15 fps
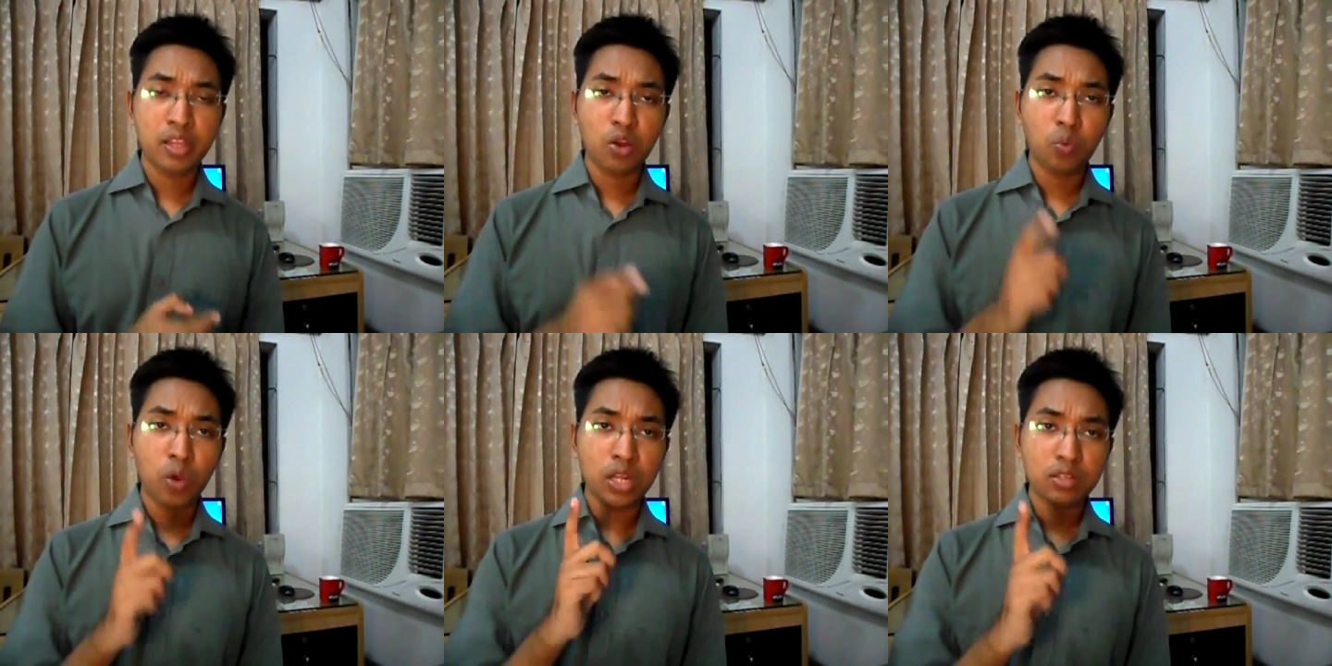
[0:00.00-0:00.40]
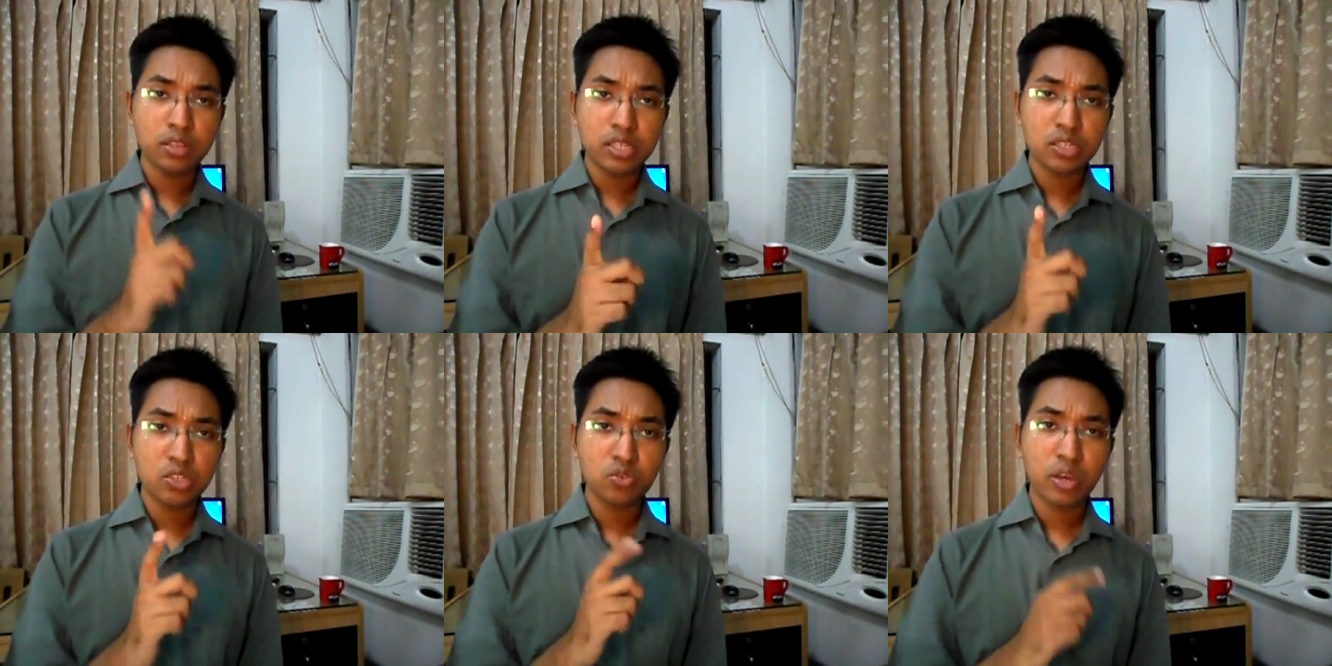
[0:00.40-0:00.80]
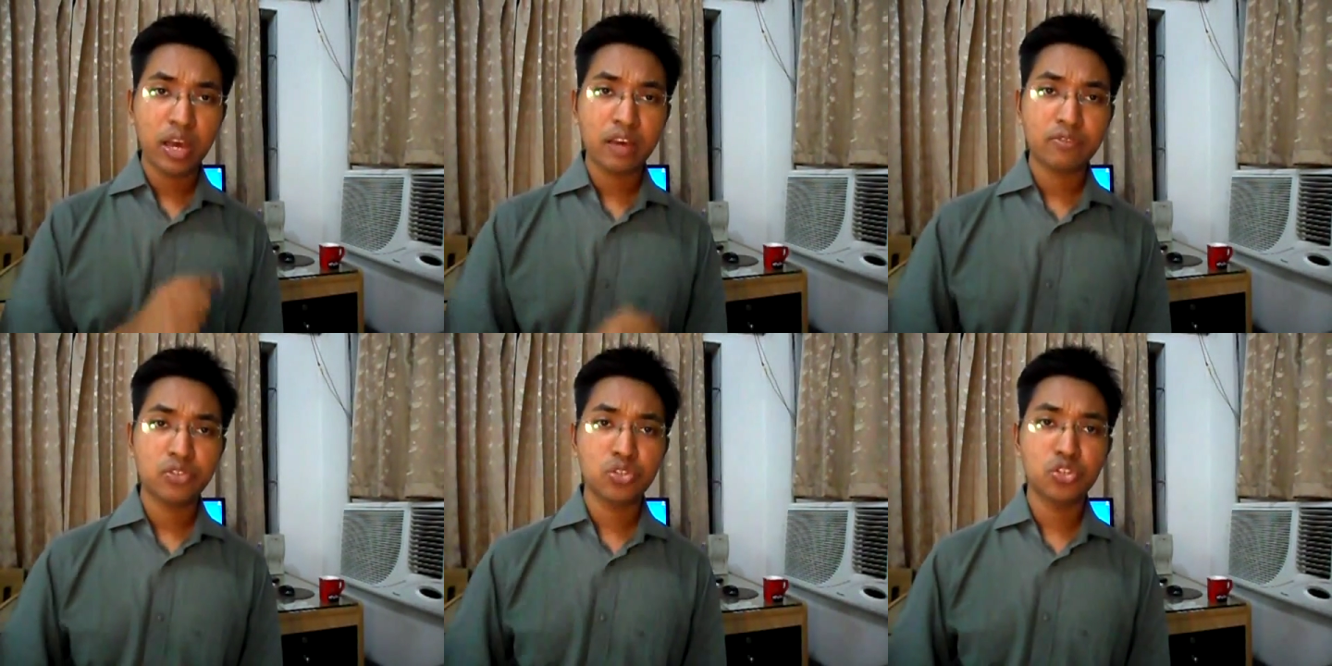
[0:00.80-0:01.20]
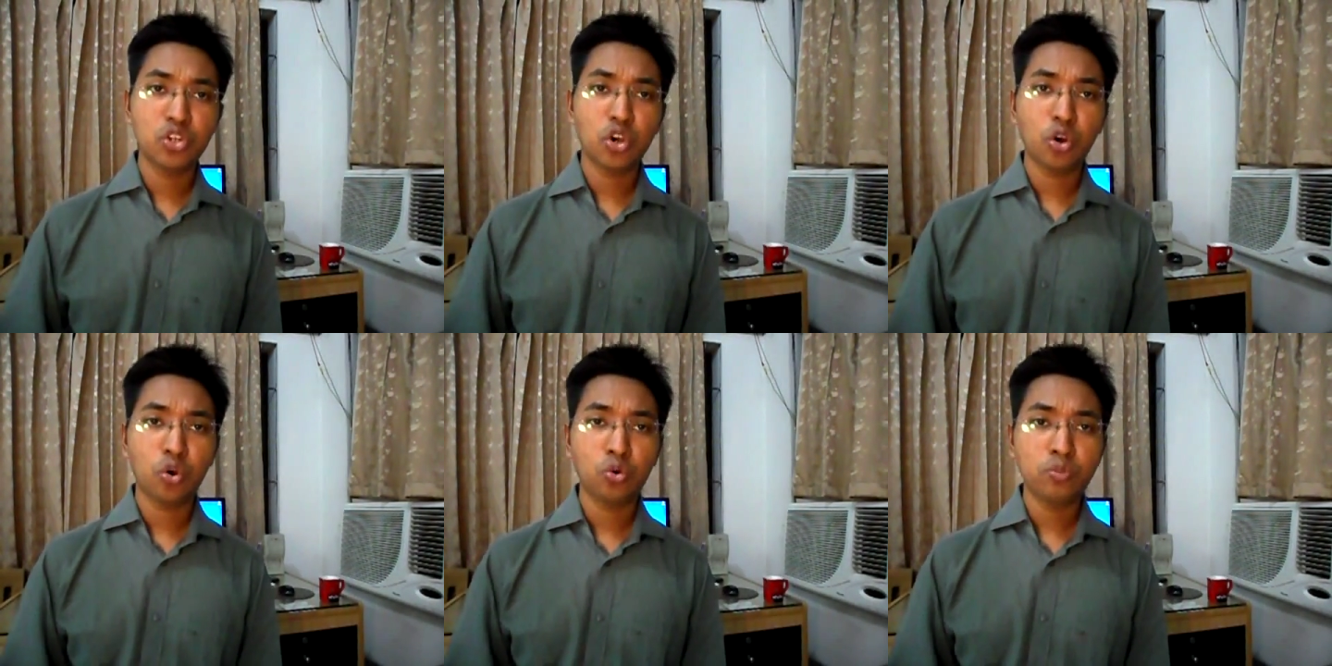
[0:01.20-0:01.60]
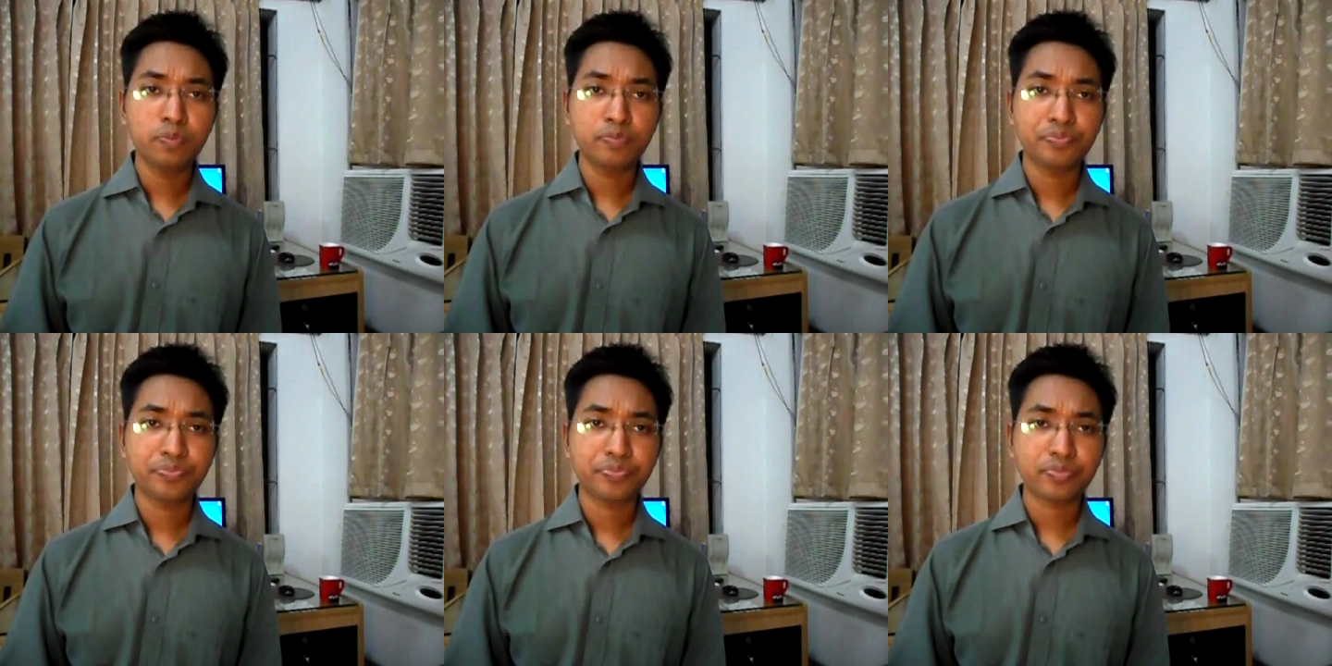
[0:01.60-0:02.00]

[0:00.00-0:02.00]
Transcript: Now, one thing you have to know,